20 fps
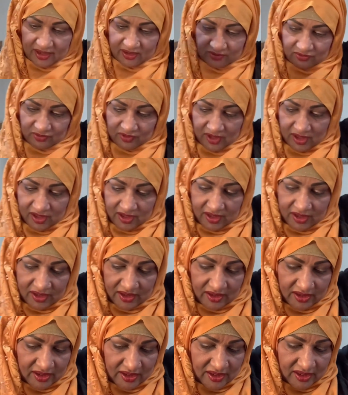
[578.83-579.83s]
a,
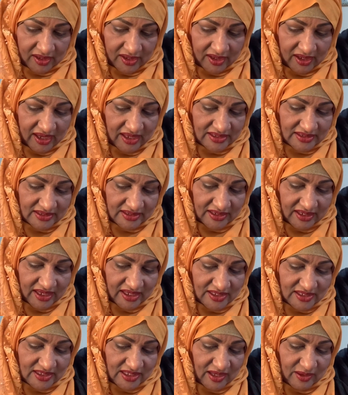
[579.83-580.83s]

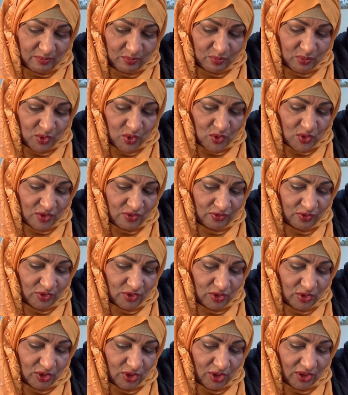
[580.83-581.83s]
it's a beautiful
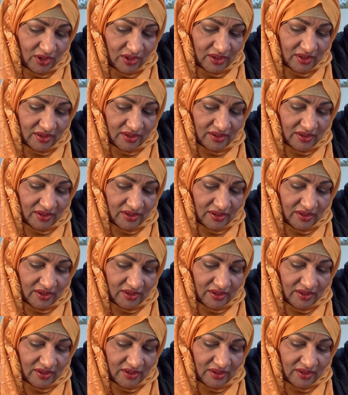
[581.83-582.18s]
look.